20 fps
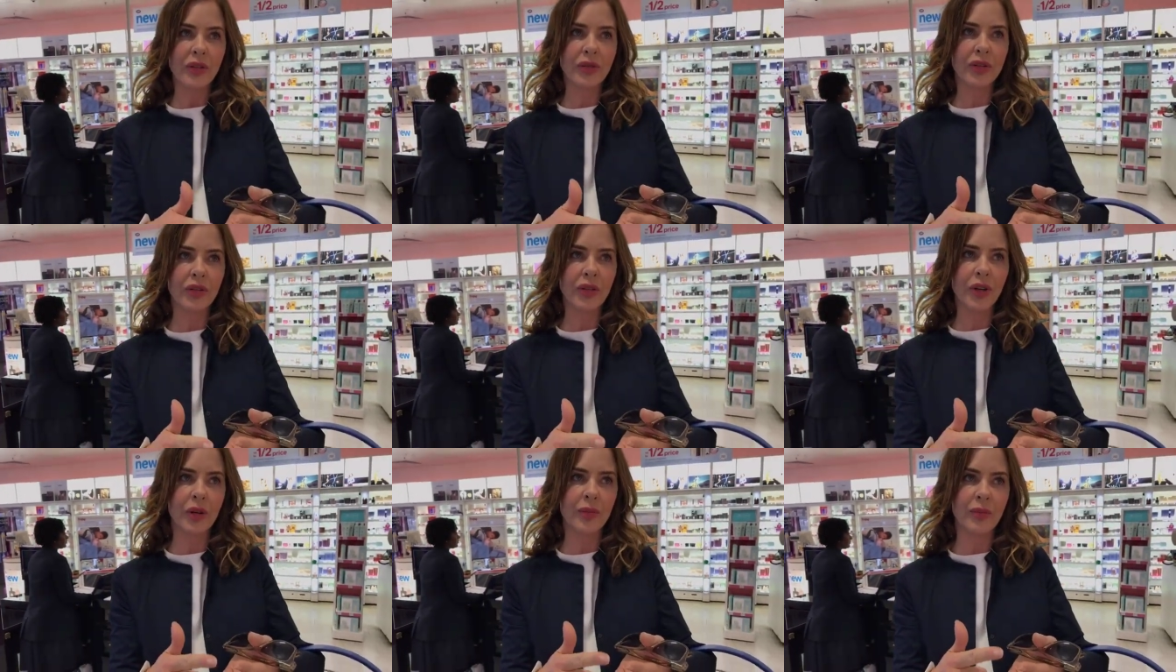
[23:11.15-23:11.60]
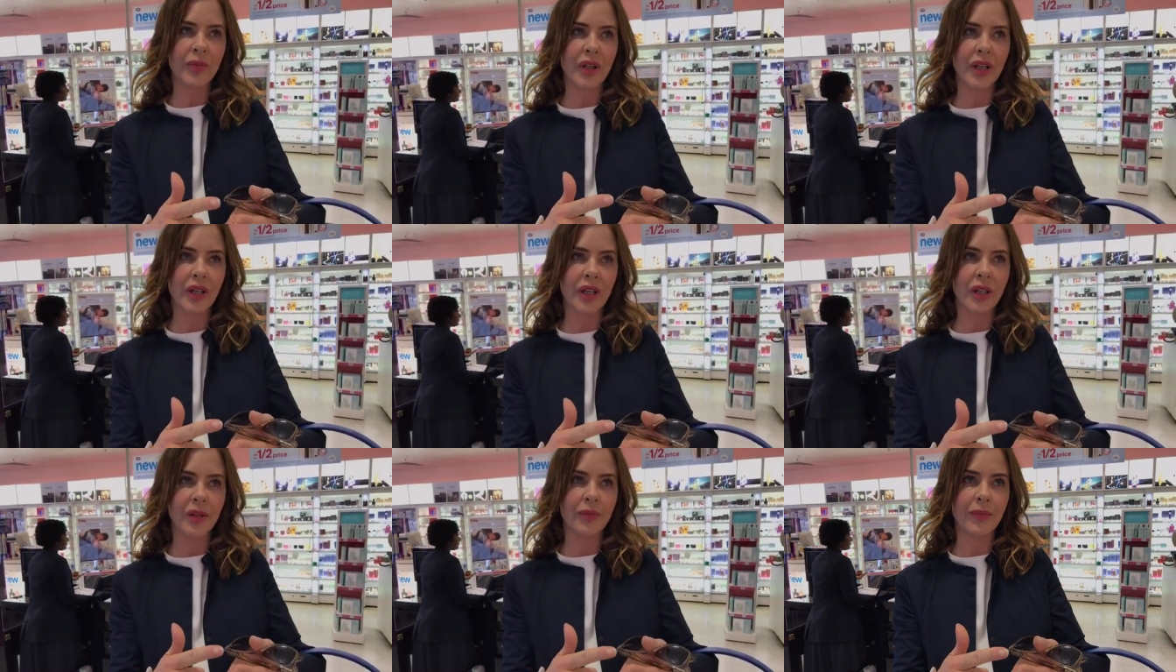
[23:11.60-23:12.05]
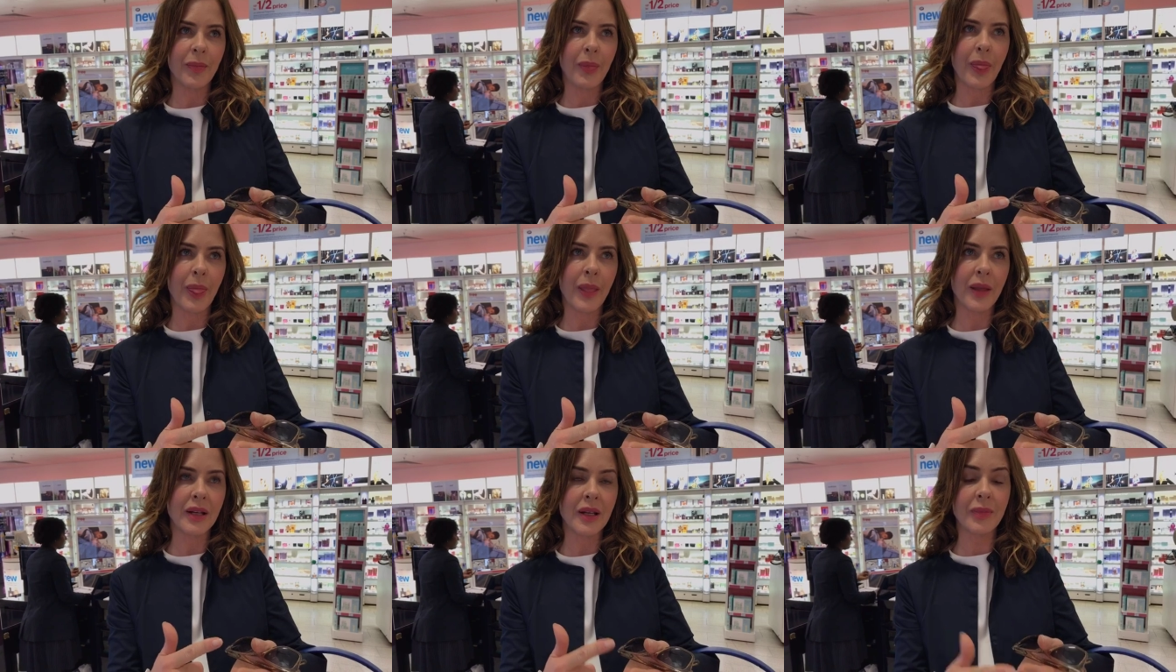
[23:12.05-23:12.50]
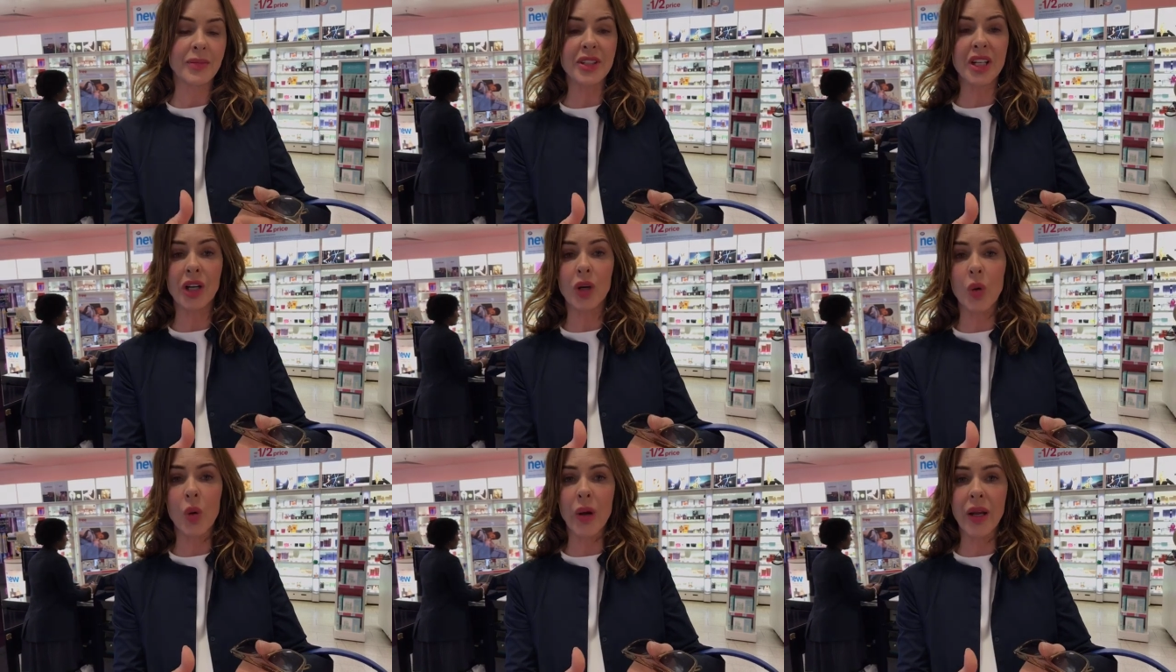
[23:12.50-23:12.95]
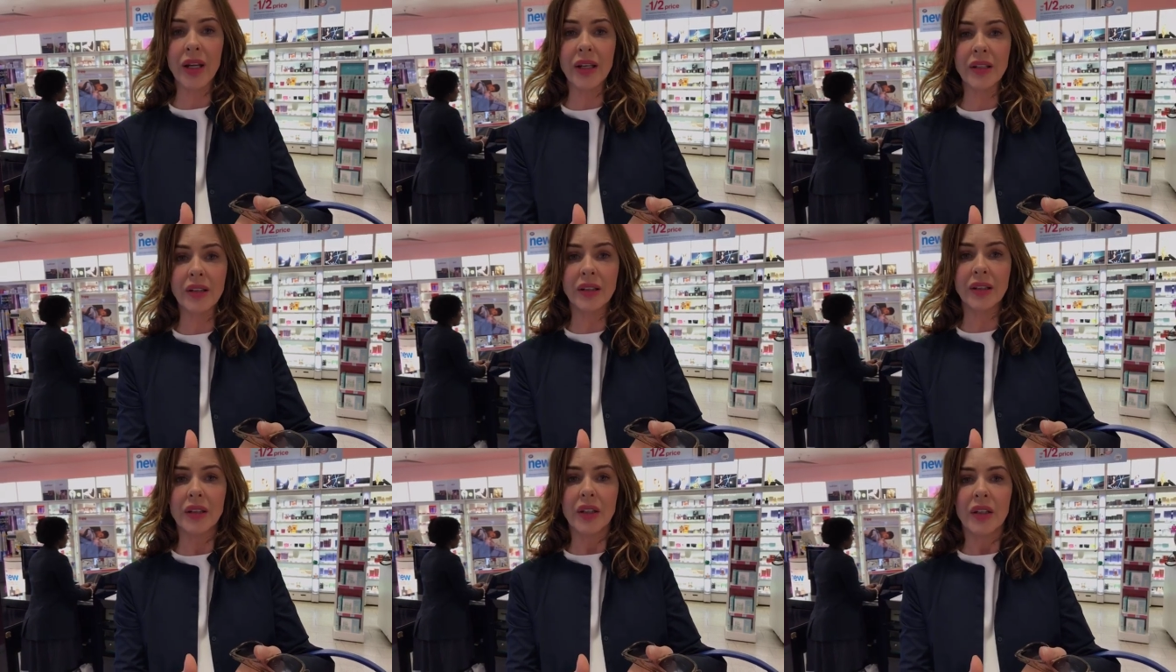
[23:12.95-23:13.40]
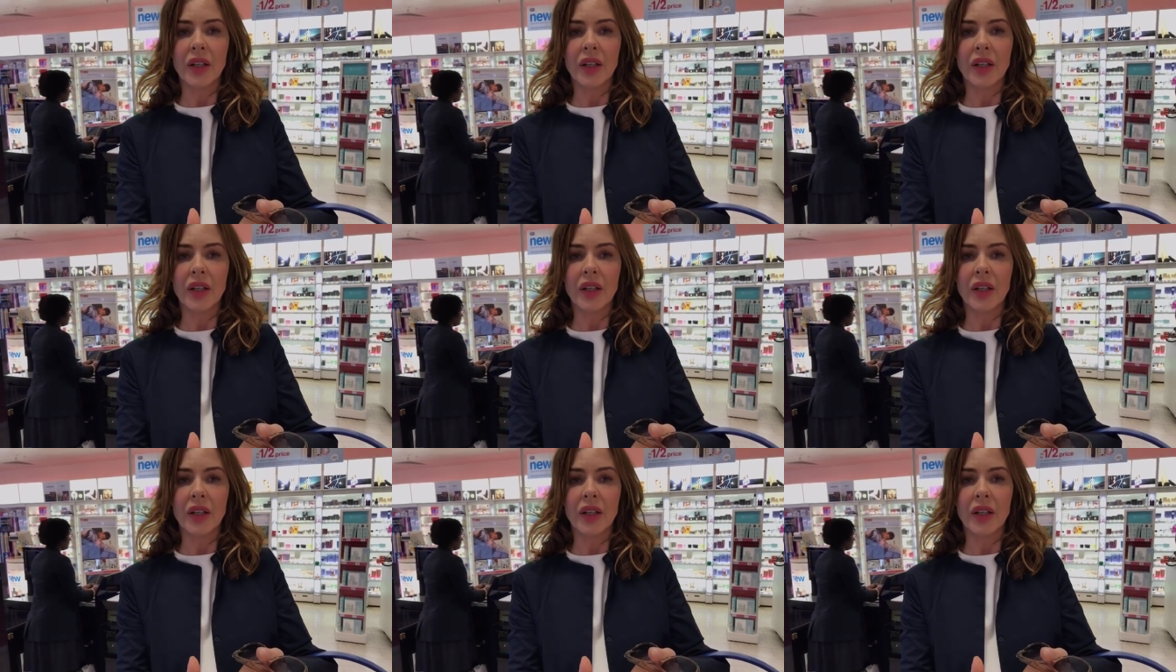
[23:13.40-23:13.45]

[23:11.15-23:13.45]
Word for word: from um, Lipstick Queen.